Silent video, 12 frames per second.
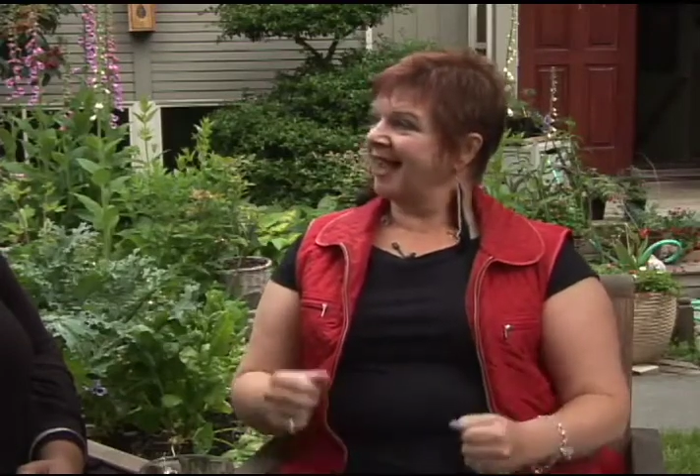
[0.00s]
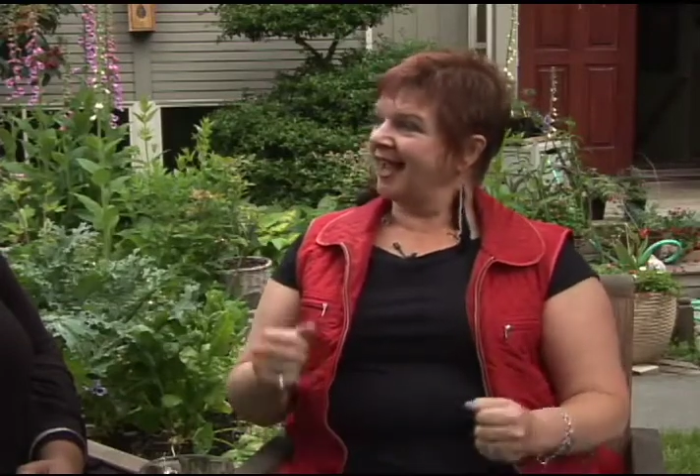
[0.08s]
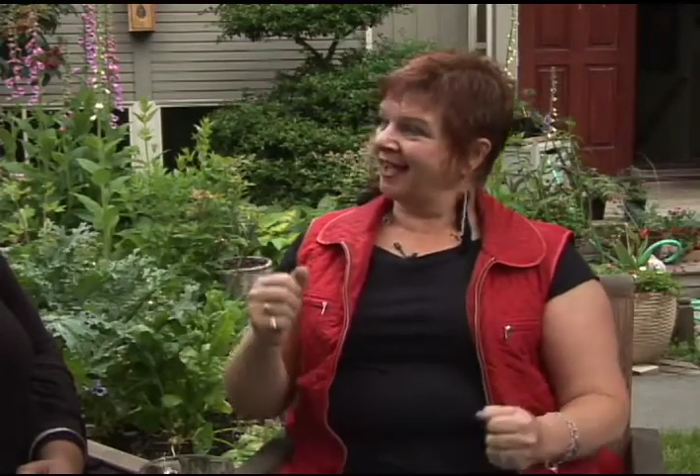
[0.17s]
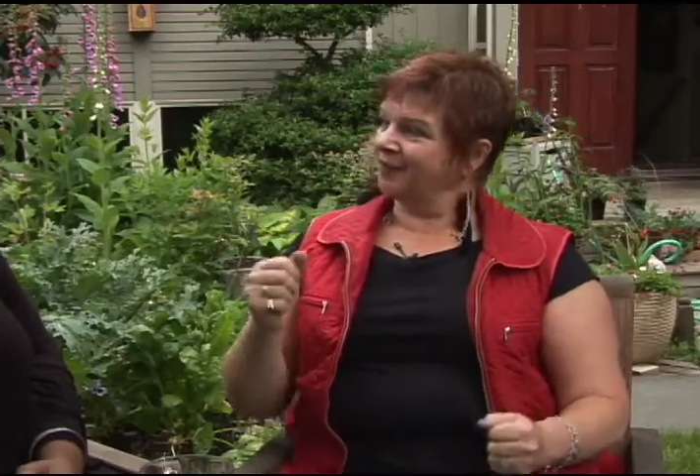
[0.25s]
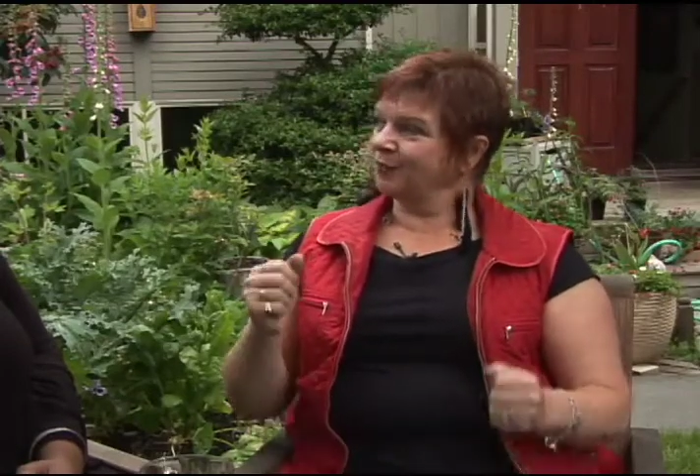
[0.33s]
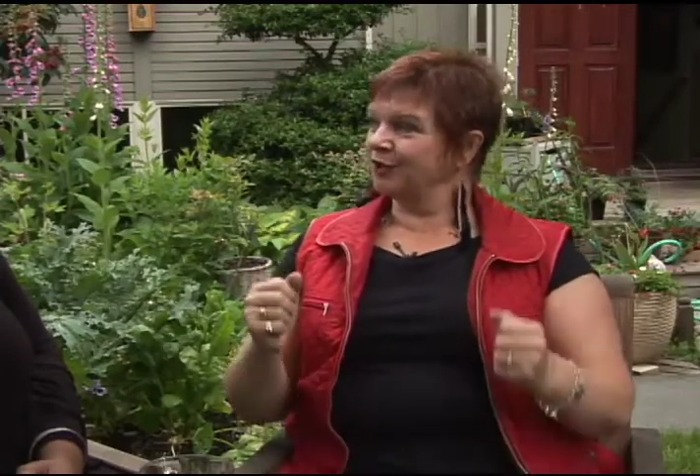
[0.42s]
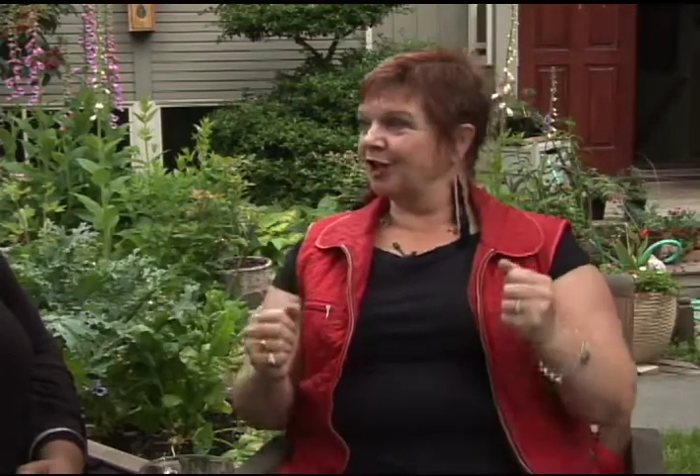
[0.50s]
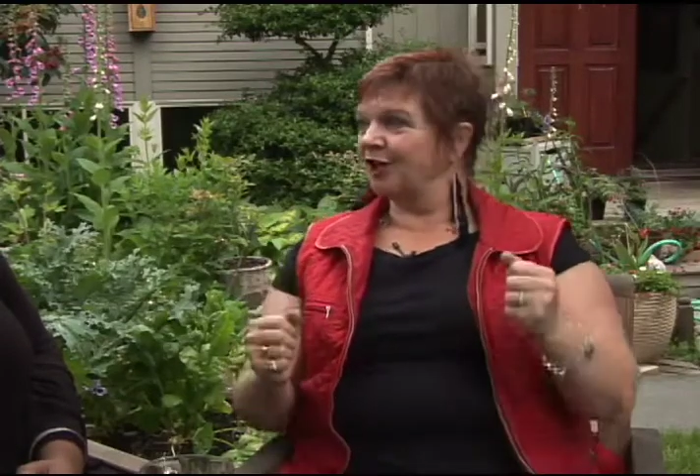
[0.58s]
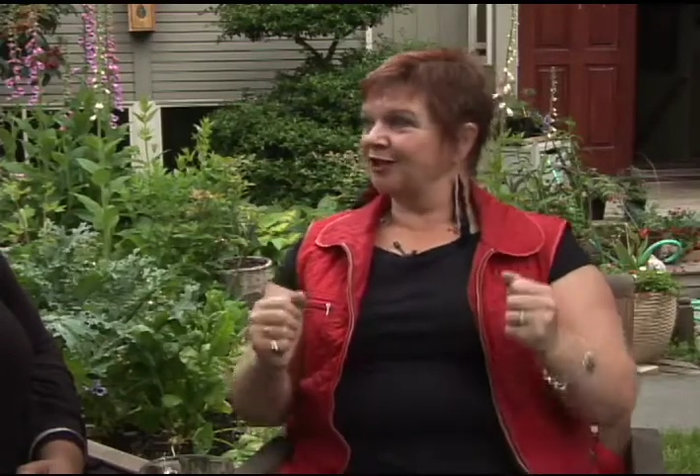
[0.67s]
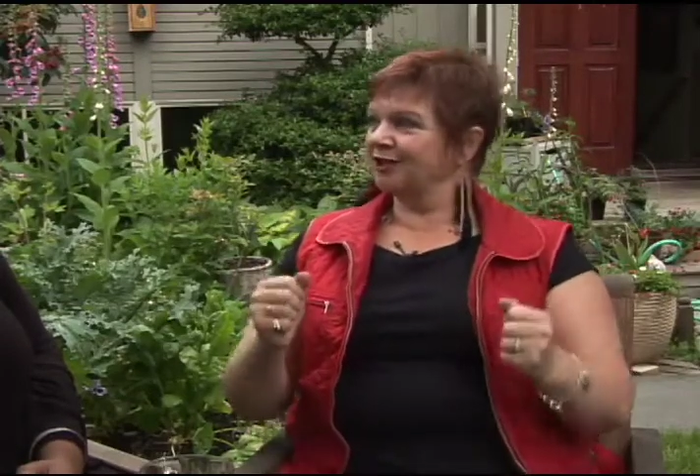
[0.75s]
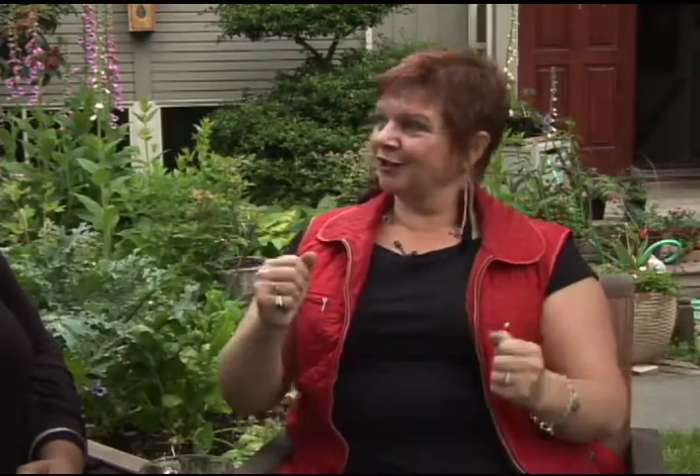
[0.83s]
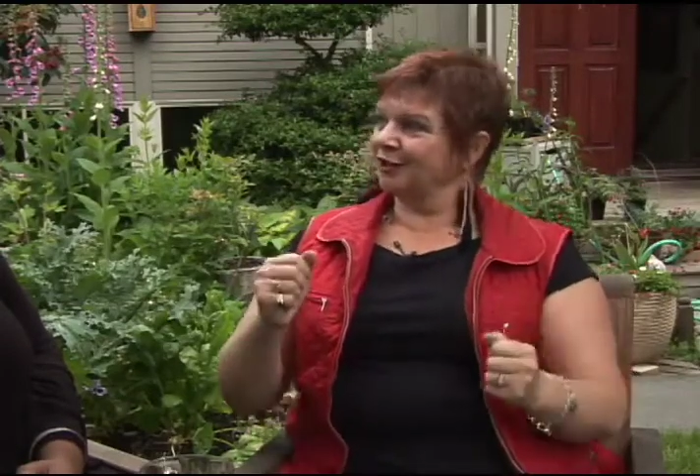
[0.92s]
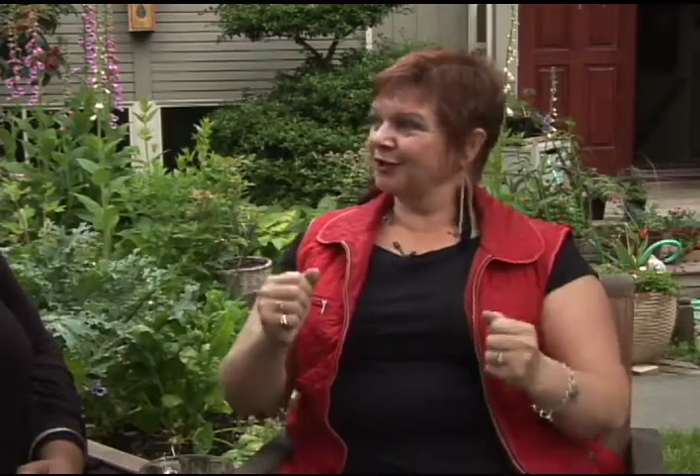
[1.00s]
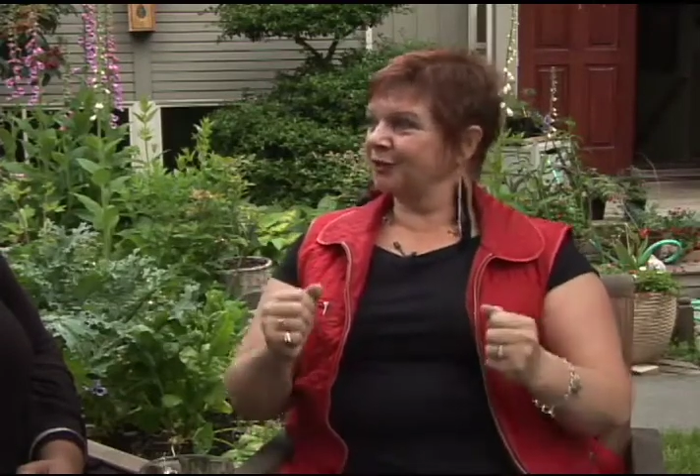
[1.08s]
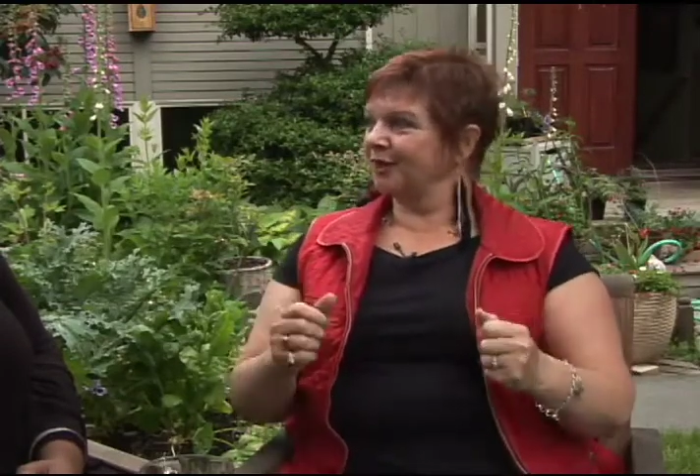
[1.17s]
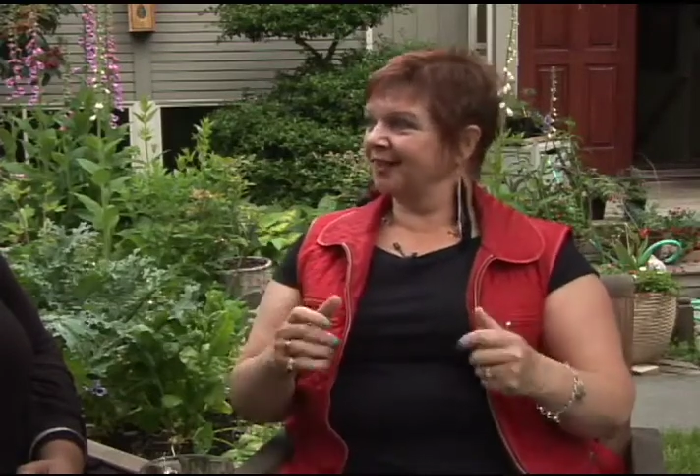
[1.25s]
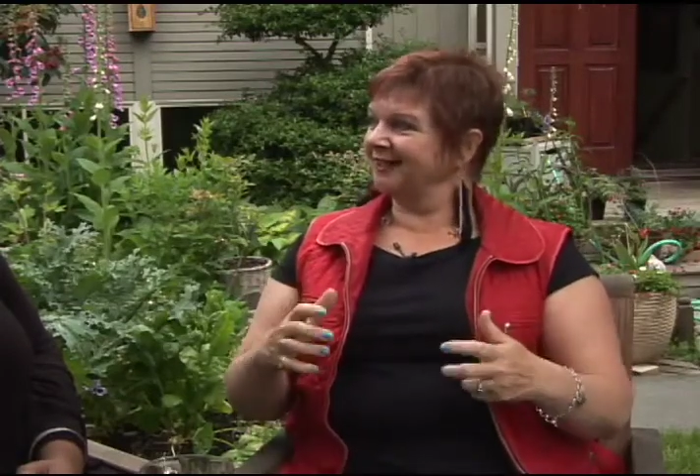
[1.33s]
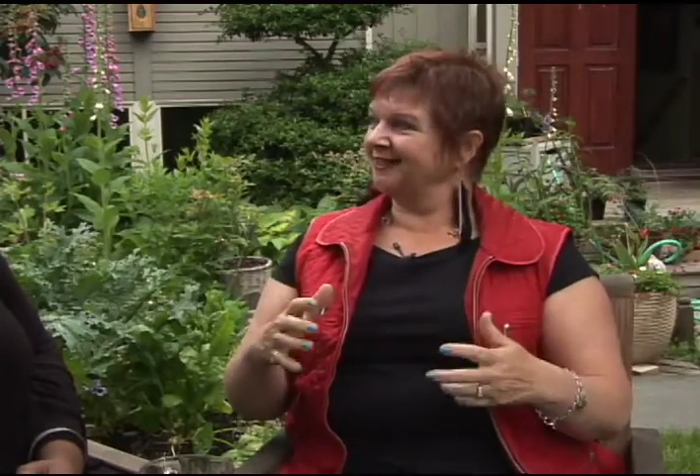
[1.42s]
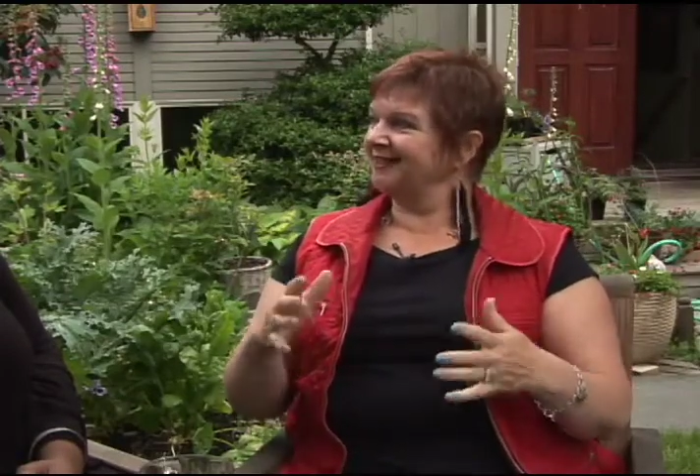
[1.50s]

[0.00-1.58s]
and we'll all go a-truckin'